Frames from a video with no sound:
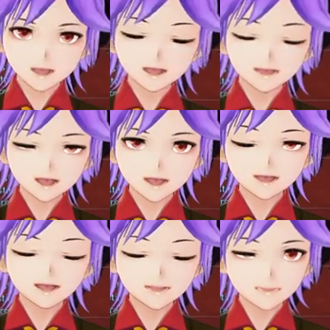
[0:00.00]
chunk of
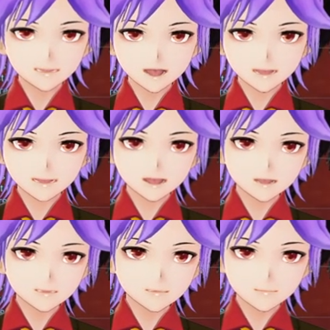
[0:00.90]
health on
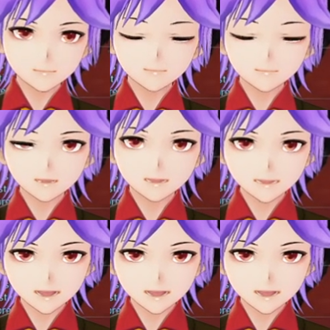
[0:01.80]
Persona